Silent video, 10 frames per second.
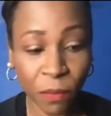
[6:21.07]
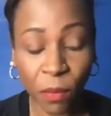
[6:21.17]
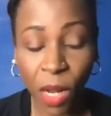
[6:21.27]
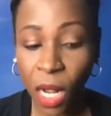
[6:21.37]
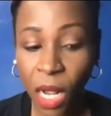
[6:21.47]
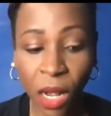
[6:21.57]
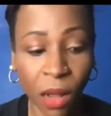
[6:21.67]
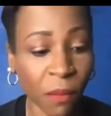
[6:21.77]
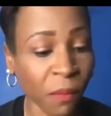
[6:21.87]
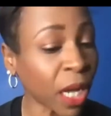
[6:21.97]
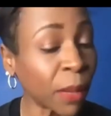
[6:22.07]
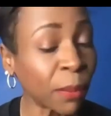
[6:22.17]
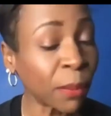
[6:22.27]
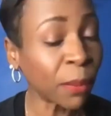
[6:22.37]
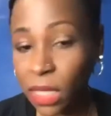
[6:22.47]

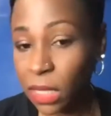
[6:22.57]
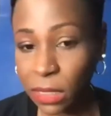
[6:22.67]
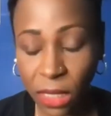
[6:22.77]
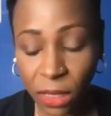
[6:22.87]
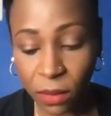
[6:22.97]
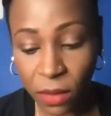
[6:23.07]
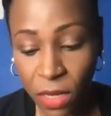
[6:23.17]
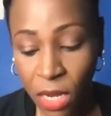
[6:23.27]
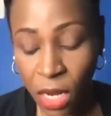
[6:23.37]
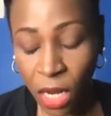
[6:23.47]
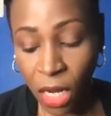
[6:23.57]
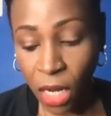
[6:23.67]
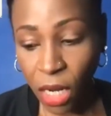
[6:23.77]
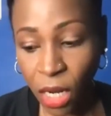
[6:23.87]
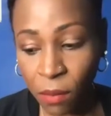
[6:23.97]
Completely clean.
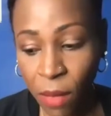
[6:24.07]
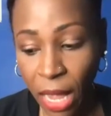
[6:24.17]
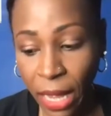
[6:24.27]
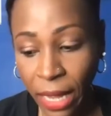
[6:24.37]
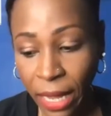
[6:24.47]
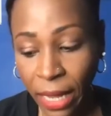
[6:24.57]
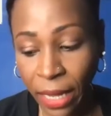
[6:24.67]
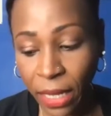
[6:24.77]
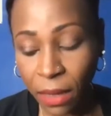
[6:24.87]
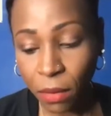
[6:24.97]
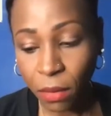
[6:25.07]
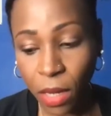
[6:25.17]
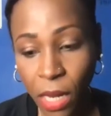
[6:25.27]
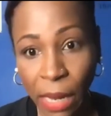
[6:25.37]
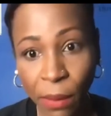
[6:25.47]
I
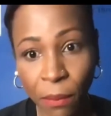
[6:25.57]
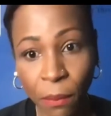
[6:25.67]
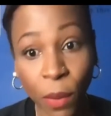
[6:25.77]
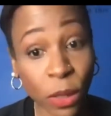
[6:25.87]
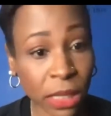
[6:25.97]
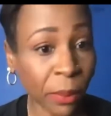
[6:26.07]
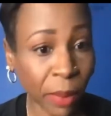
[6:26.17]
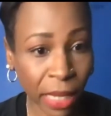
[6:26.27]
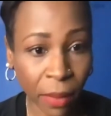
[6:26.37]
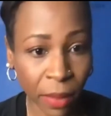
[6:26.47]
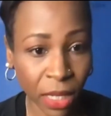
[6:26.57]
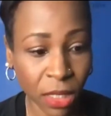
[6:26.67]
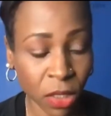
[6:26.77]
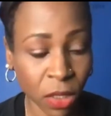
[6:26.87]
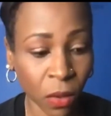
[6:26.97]
am mostly
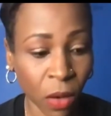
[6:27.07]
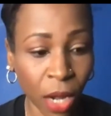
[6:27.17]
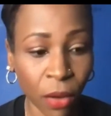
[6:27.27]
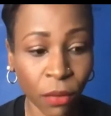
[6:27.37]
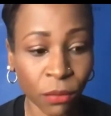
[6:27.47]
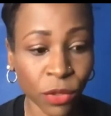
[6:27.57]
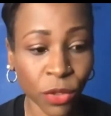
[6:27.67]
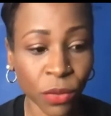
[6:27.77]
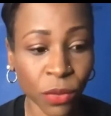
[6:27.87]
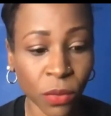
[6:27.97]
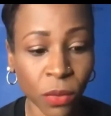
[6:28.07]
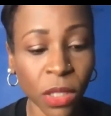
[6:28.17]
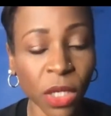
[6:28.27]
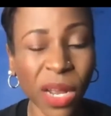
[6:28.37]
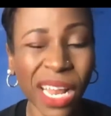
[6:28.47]
plant-based, so I don't do,
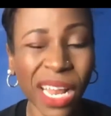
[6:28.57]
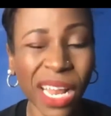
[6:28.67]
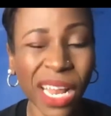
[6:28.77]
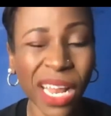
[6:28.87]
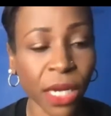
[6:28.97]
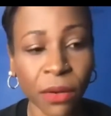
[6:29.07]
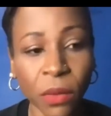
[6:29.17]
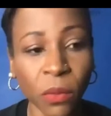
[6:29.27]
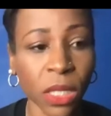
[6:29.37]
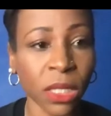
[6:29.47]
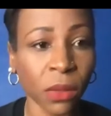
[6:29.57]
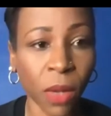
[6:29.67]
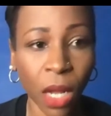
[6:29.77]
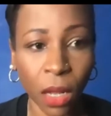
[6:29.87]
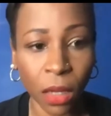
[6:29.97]
I have dairy once in a
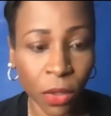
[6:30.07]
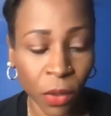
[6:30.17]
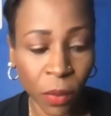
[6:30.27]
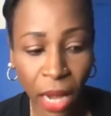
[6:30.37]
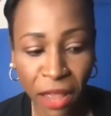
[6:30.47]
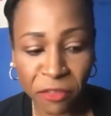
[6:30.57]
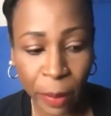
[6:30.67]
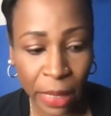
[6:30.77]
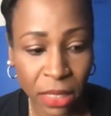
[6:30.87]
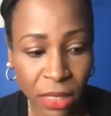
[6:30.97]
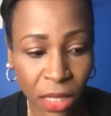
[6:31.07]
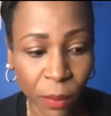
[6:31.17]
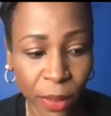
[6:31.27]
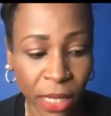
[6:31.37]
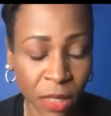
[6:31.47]
while, when I have pizza,
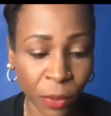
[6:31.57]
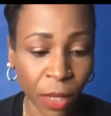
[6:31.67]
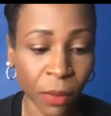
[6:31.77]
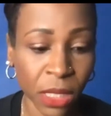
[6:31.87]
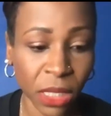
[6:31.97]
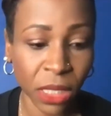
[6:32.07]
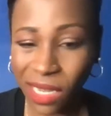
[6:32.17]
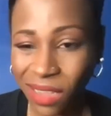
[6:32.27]
but that's pretty much it.